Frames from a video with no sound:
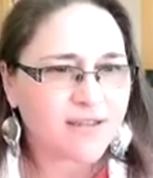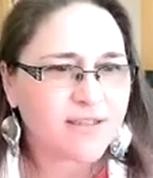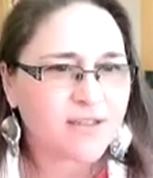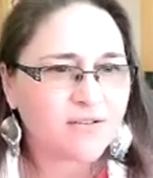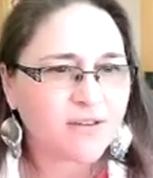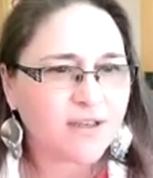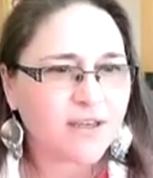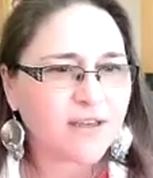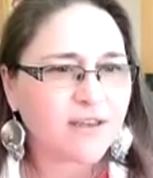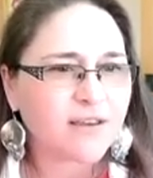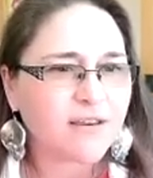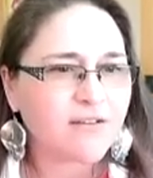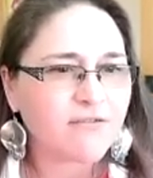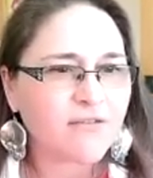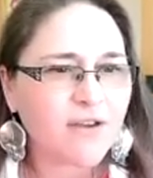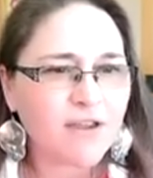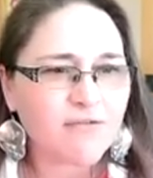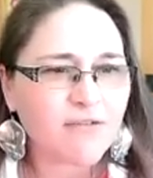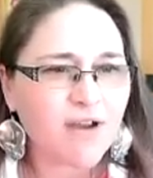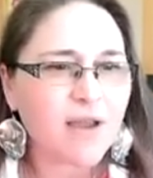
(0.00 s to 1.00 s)
So like,
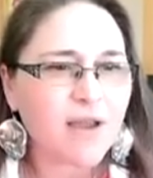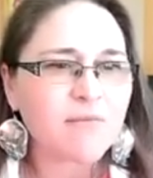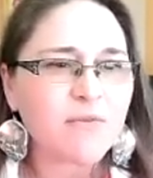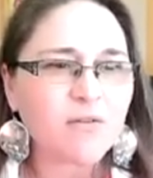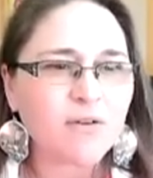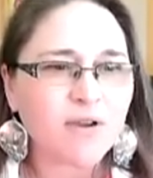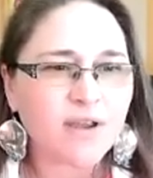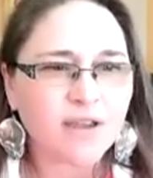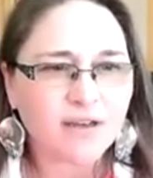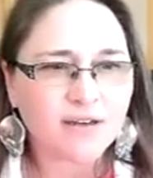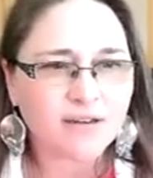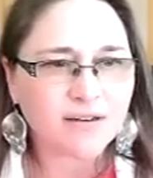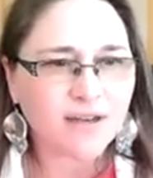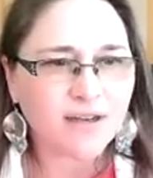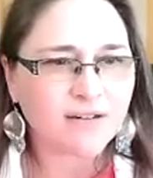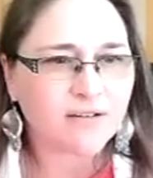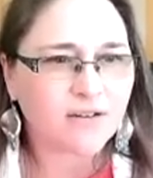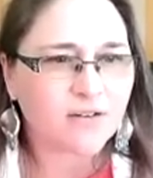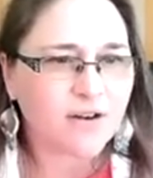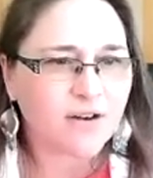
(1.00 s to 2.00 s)
if I'm going
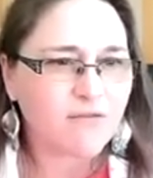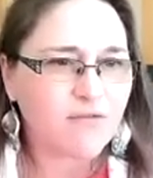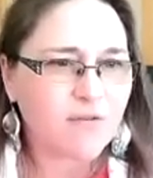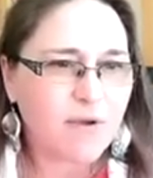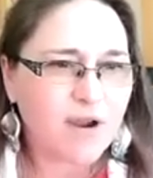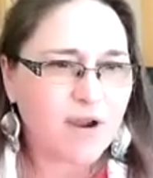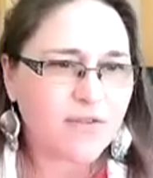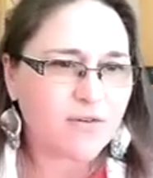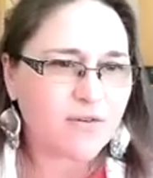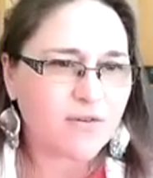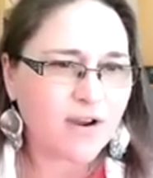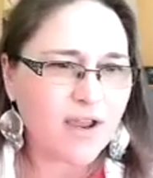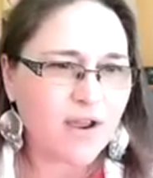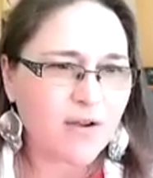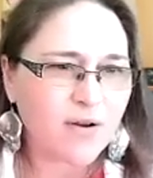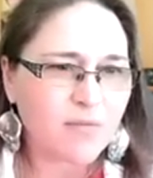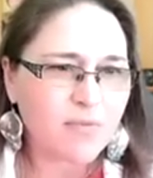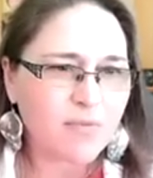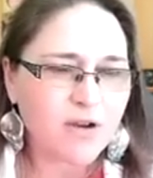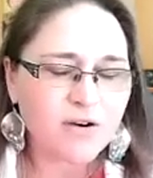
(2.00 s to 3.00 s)
and learning from my other
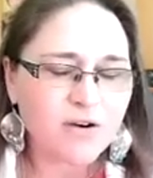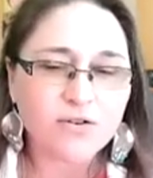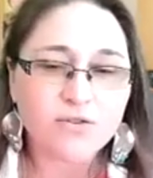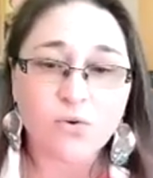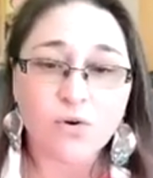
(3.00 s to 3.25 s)
accounting peers,